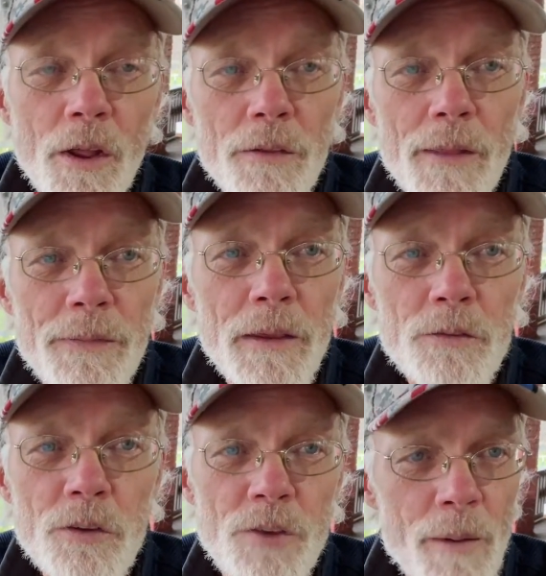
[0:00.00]
that
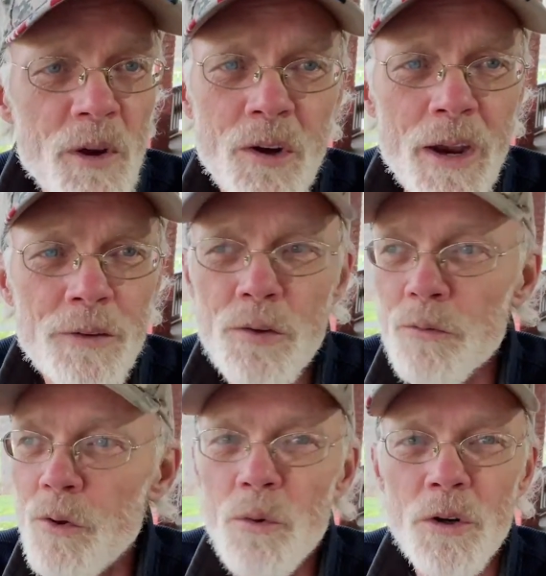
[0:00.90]
thinks the Democrats are
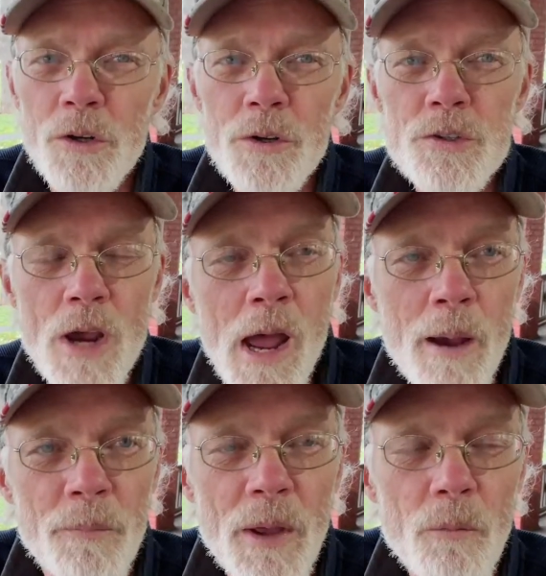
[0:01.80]
doing a good
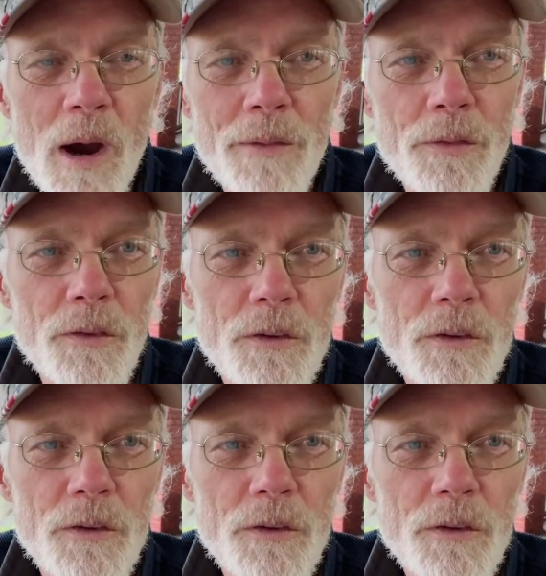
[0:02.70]
job, that want